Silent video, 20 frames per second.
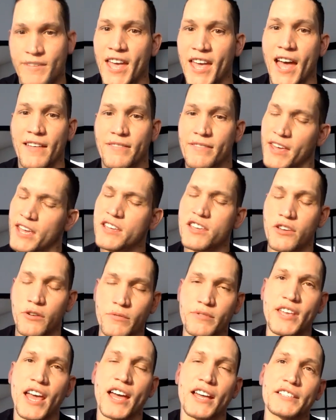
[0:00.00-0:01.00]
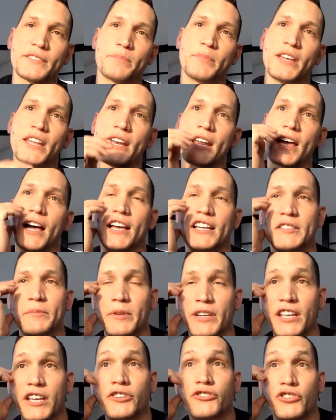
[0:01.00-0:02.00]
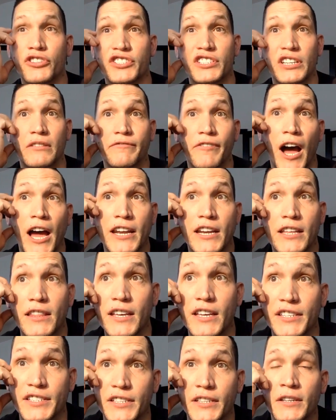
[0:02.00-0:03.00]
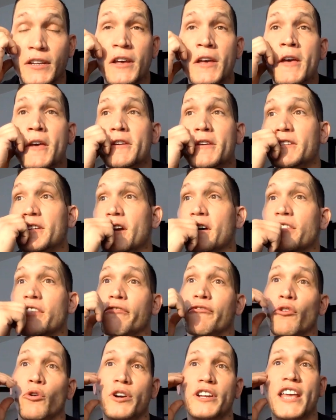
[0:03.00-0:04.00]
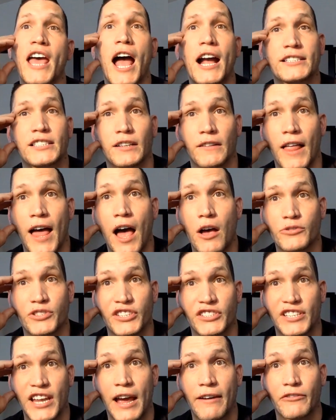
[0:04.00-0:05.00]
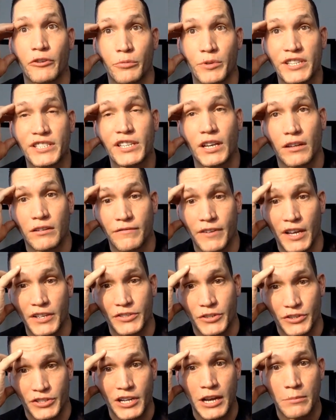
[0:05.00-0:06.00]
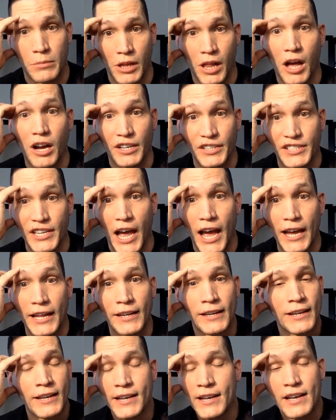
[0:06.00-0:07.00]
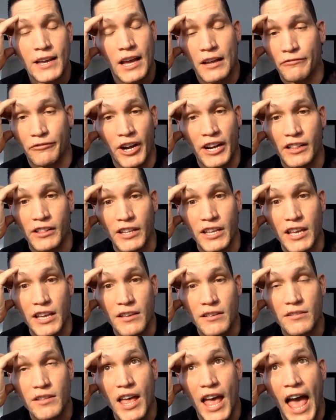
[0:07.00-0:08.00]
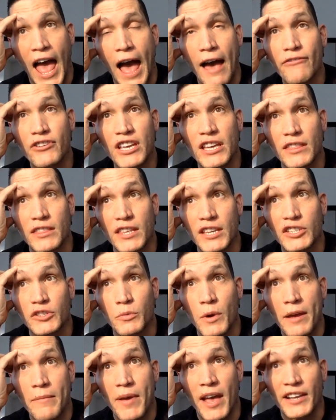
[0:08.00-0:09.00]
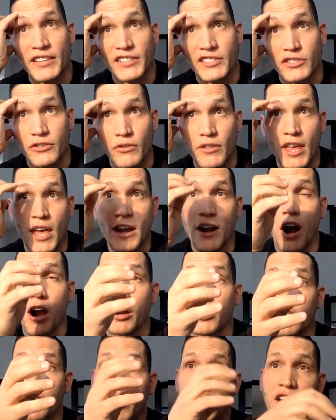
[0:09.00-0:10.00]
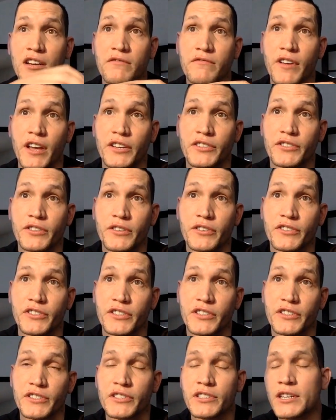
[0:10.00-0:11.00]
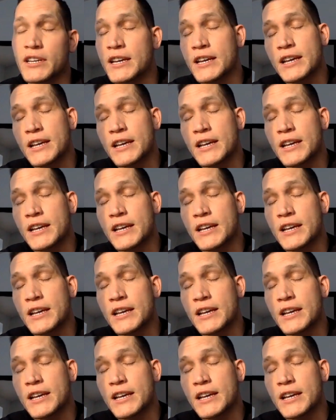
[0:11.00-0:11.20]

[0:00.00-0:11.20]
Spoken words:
Yeah, thank you. Yeah, it's been interesting finding this. And, the 40 Act allows us to have the retail investors come alongside. And frankly, having it this way makes it so then our credit investors, because,